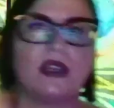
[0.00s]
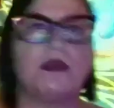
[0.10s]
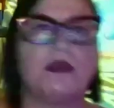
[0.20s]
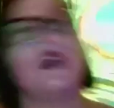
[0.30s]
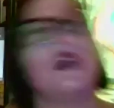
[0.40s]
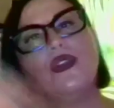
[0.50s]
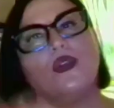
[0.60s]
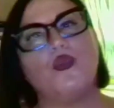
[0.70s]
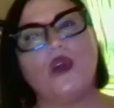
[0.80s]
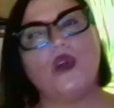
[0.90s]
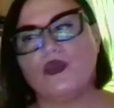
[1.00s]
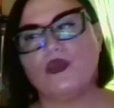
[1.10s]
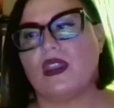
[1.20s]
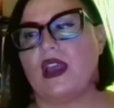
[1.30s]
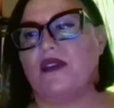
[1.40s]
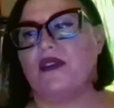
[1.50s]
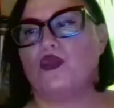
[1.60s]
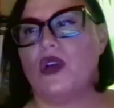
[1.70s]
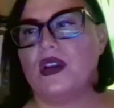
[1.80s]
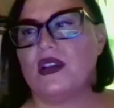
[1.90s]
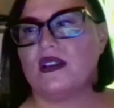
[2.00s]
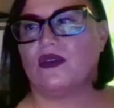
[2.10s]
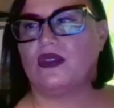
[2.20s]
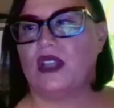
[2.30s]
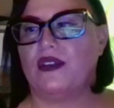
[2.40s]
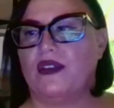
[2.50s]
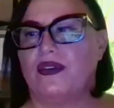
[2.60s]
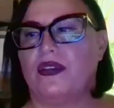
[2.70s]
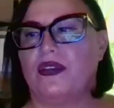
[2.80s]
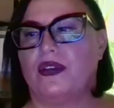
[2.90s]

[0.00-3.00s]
like the one with life, the oneness of life.